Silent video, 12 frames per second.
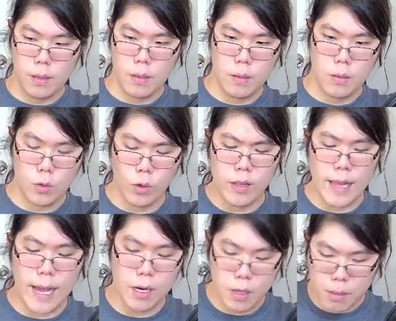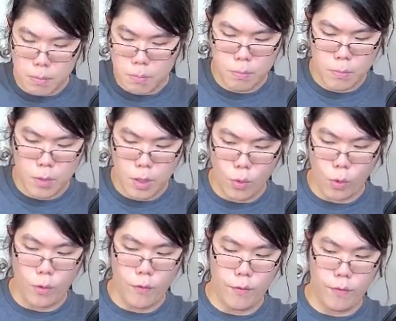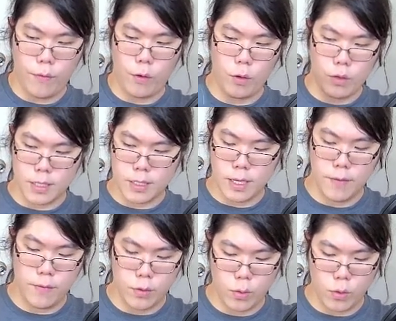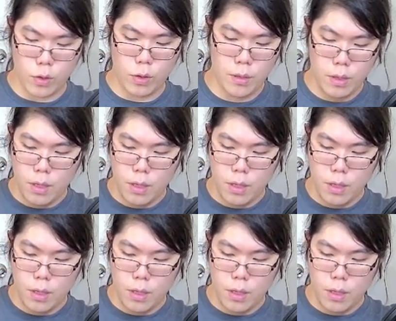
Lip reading: twirl ladder, or extended full twirl,